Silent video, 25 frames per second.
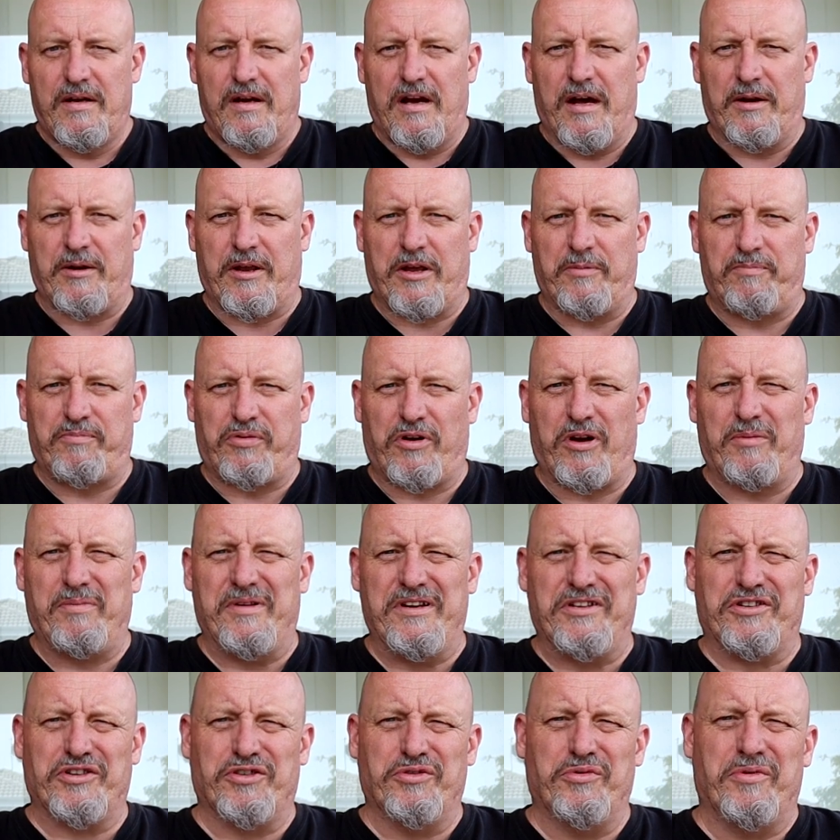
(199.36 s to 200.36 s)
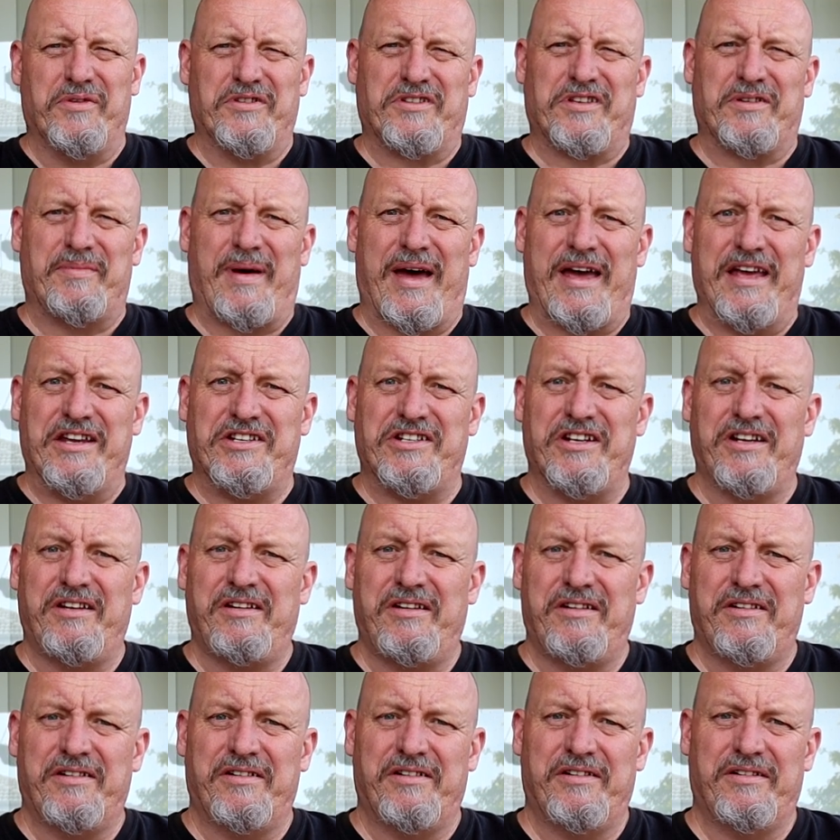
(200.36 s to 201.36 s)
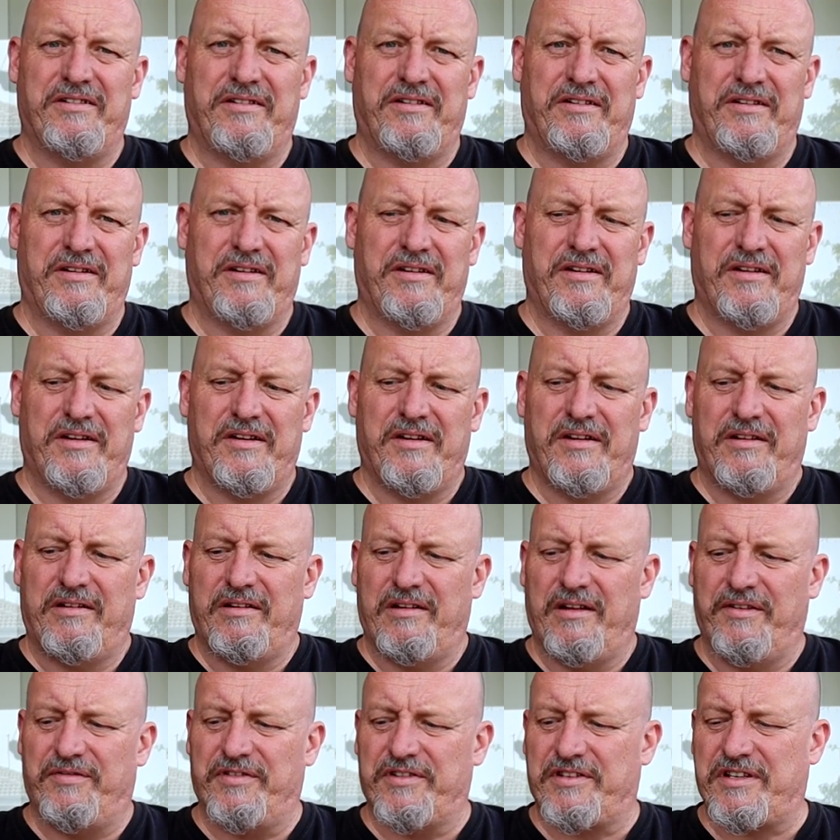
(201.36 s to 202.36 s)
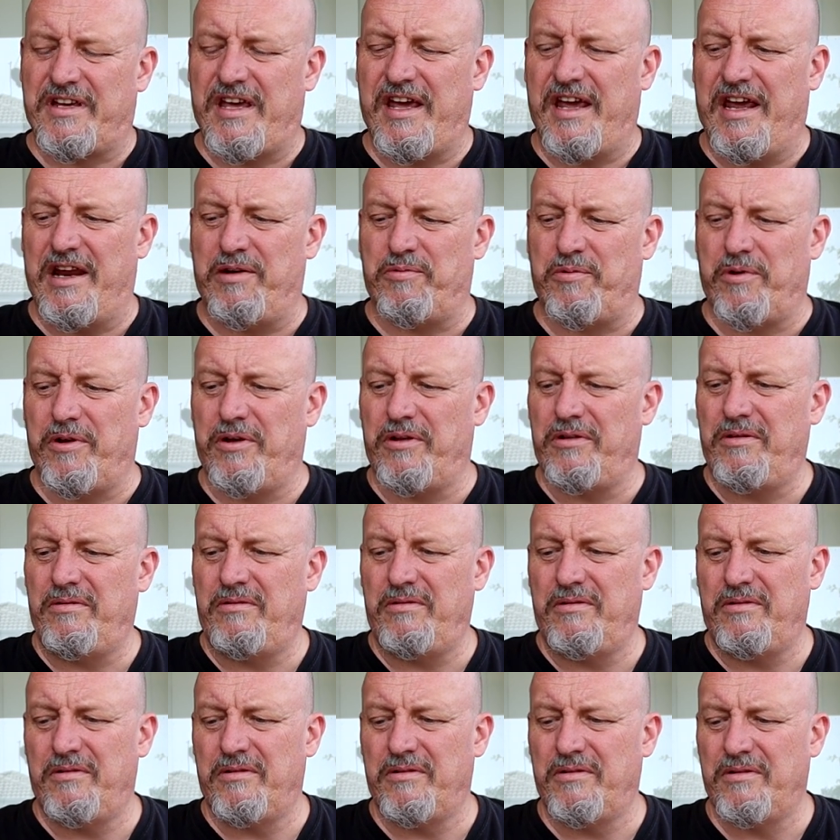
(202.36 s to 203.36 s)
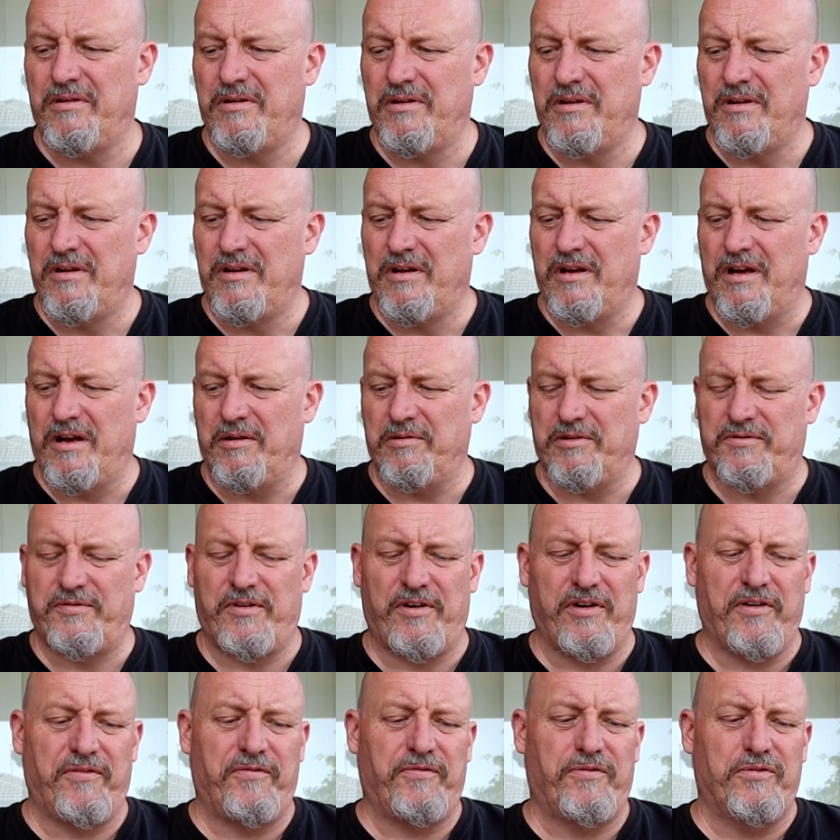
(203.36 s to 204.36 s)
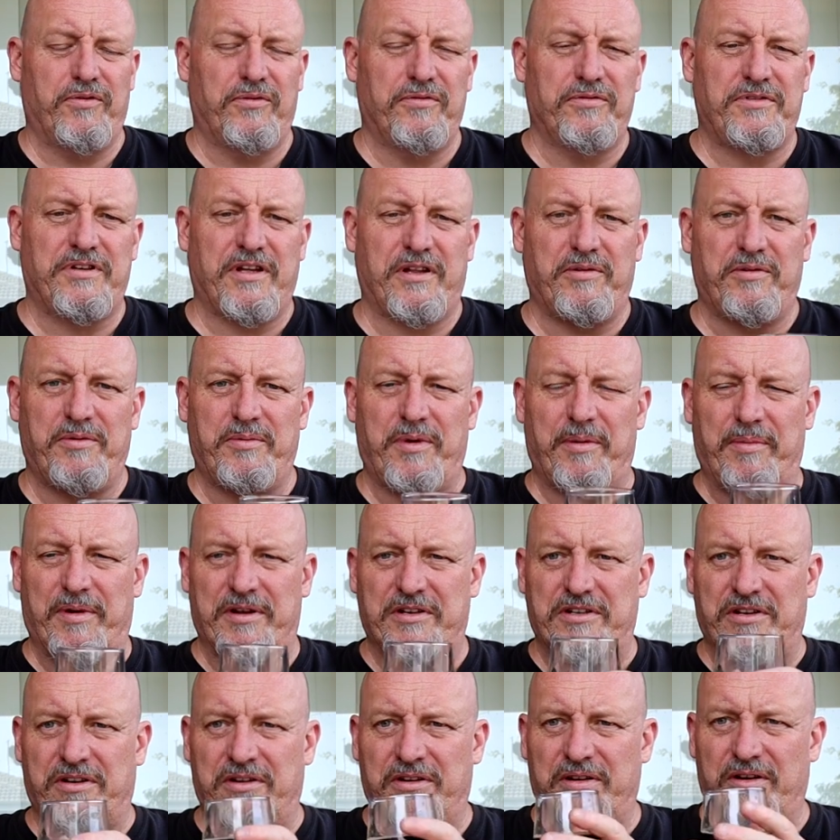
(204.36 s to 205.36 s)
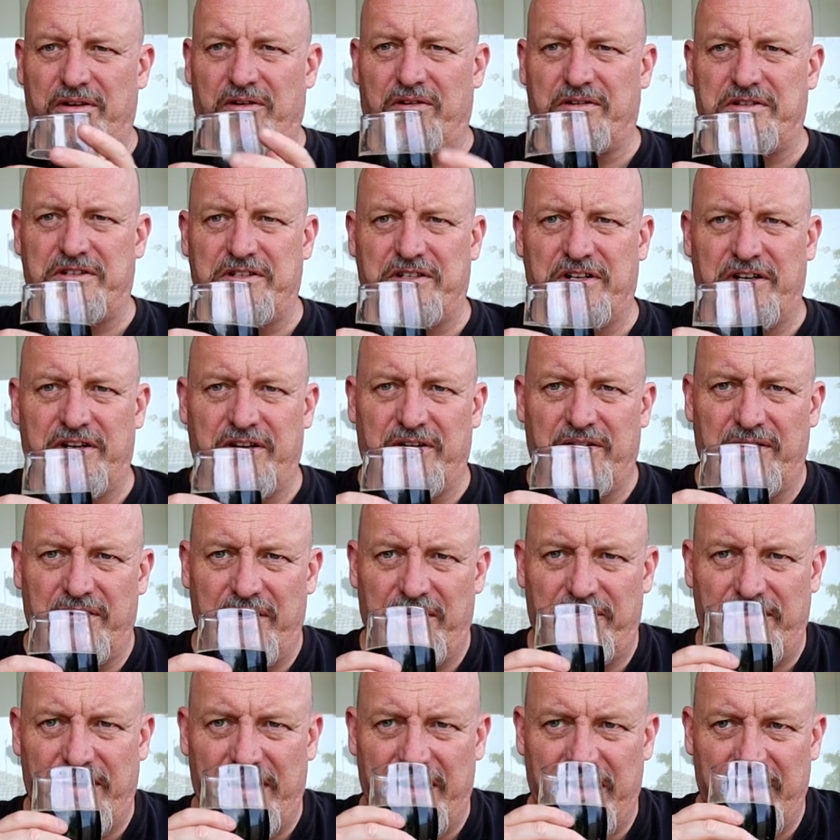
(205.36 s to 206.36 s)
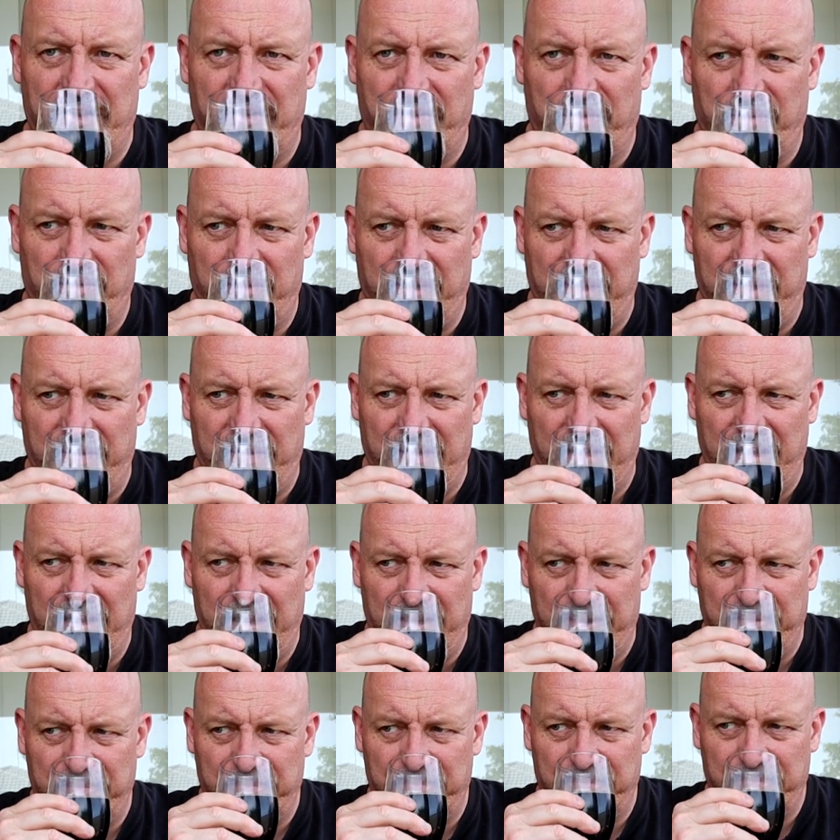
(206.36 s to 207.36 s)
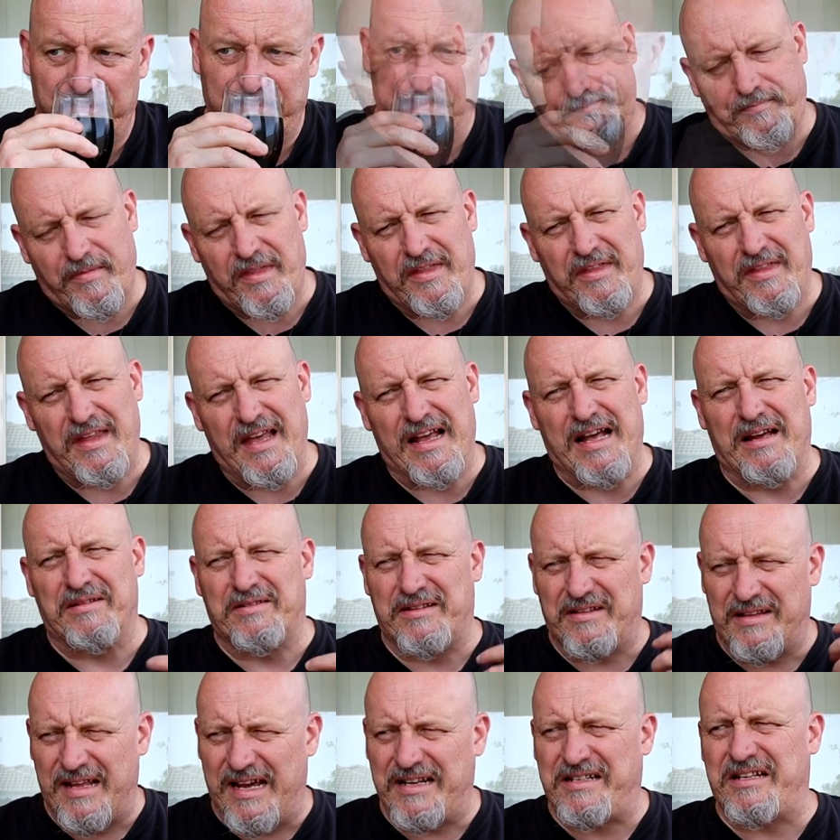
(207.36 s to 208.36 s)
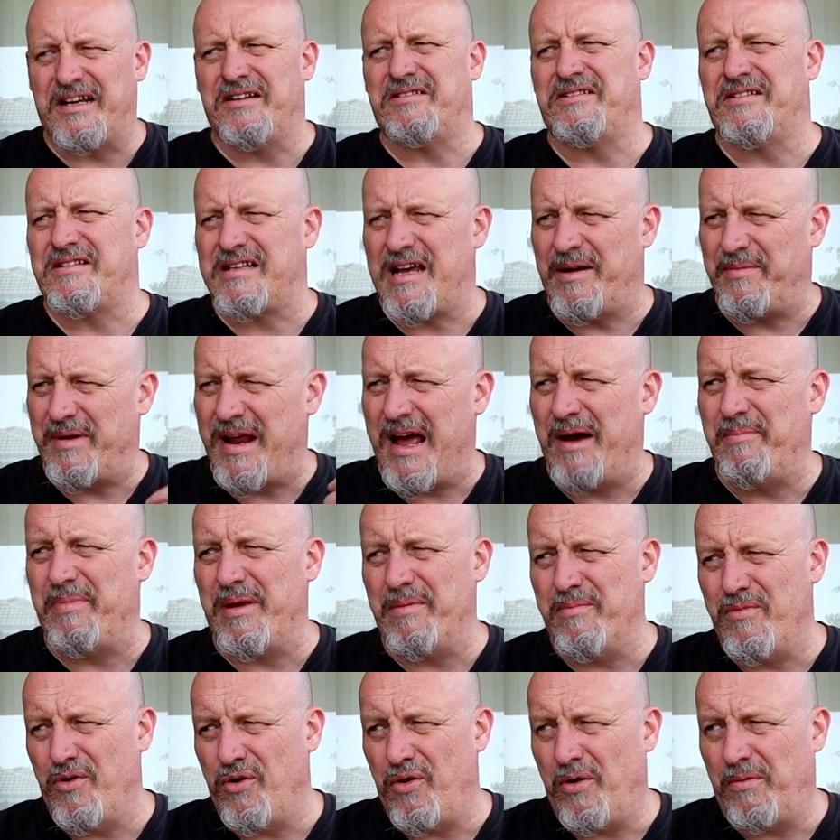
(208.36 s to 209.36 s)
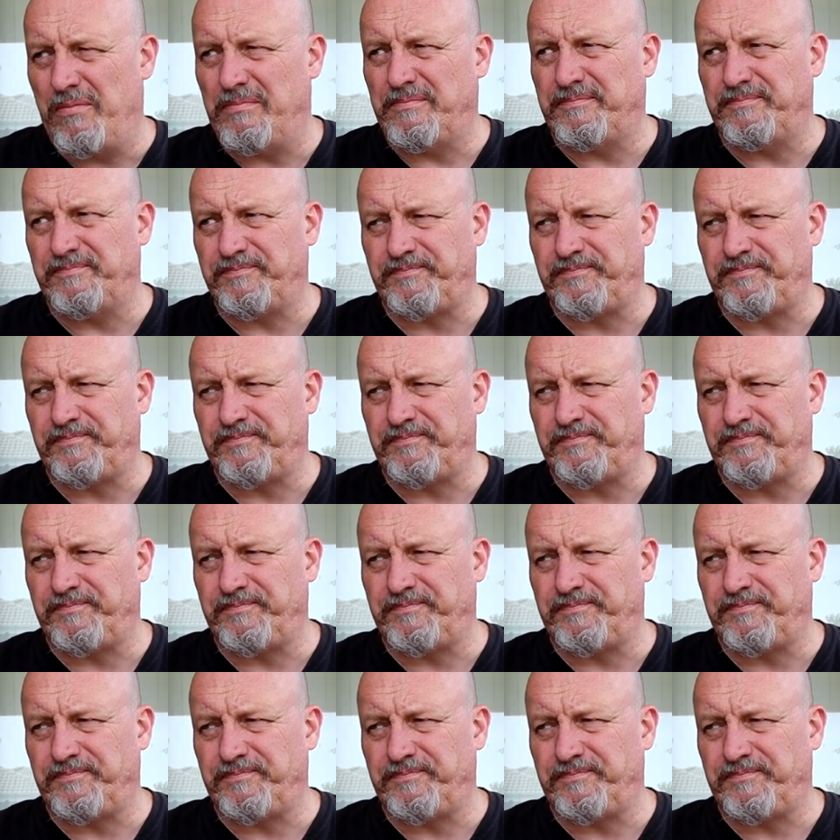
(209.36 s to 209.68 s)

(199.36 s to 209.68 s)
It could probably do with some aging if it's canned well. It was very full, so there wouldn't be much oxygen, if any at all, in there. I think the lactose is coming out a bit more.